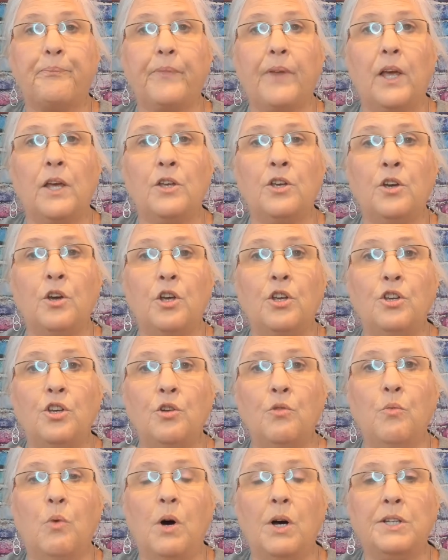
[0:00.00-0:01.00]
you
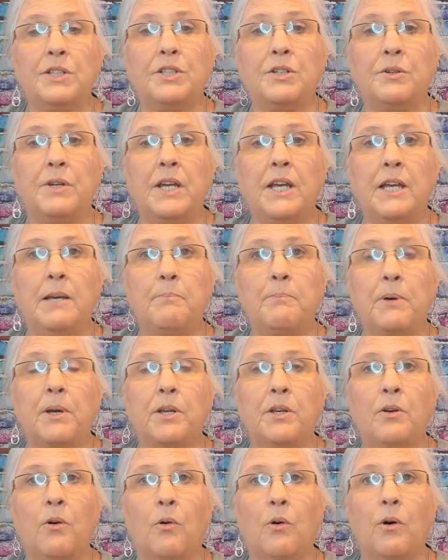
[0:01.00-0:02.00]
want to keep
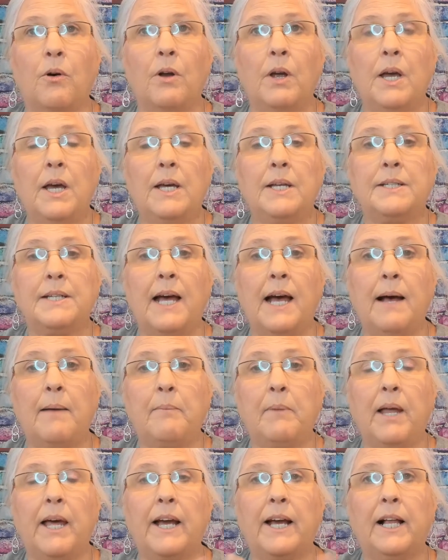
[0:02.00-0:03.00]
your
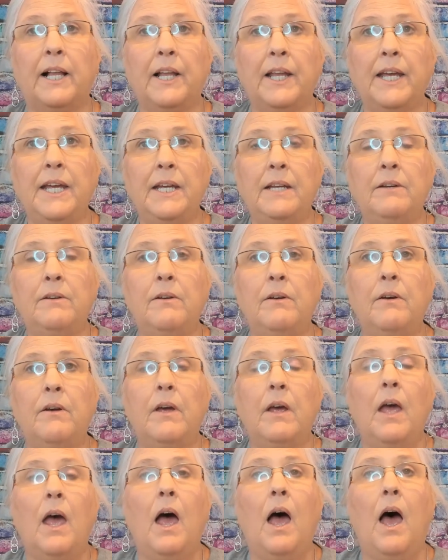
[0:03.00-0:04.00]
timeline clean.
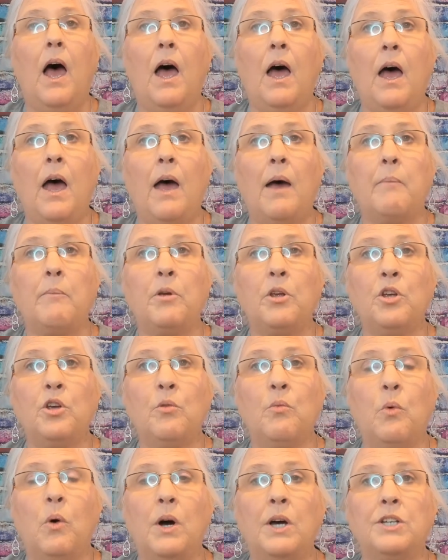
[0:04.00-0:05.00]
You
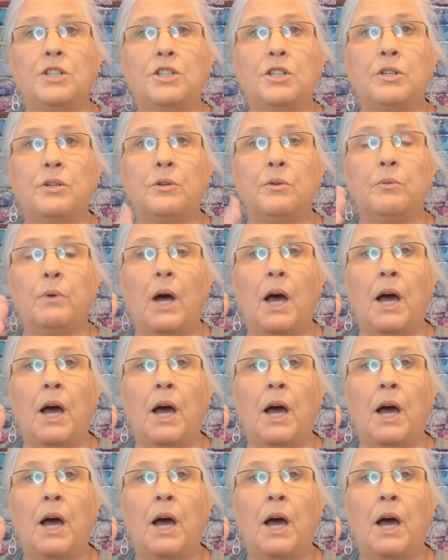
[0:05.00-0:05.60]
want to